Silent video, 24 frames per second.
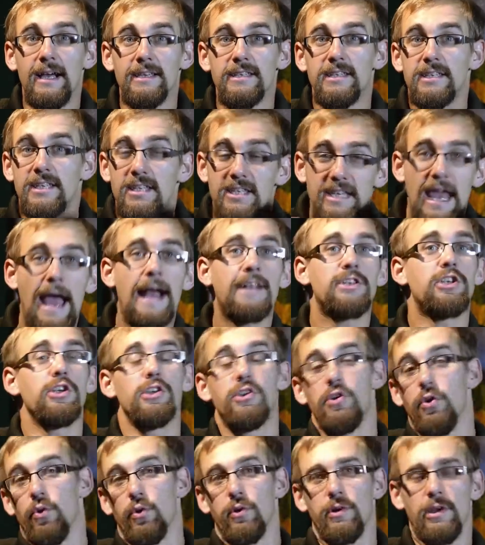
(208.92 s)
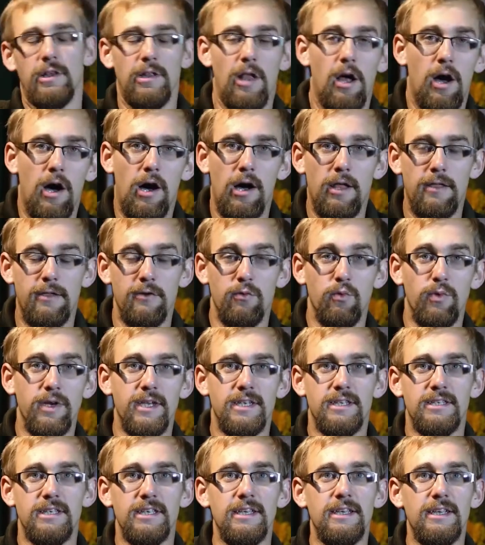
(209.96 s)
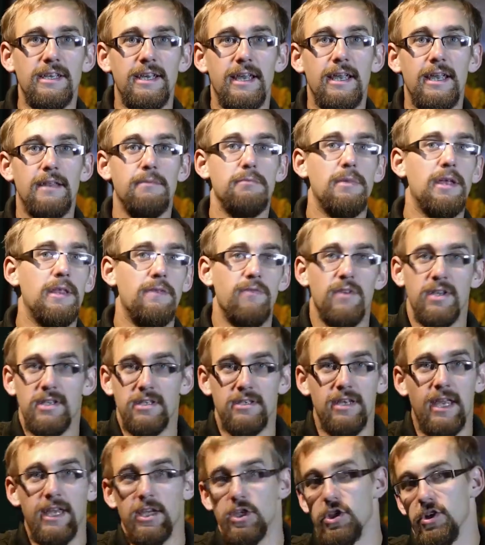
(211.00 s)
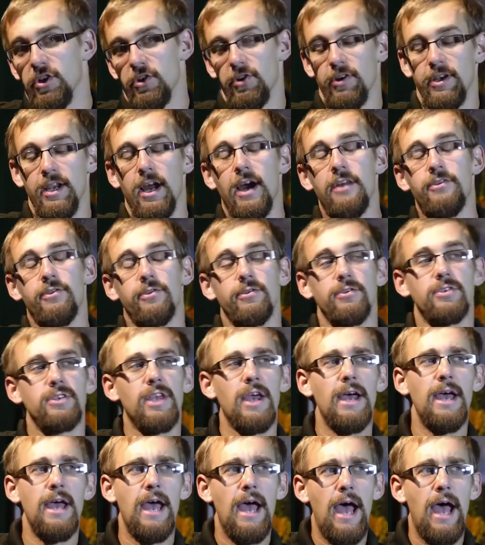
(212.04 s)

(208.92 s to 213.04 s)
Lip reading: statutory law that we see in this nation or in others,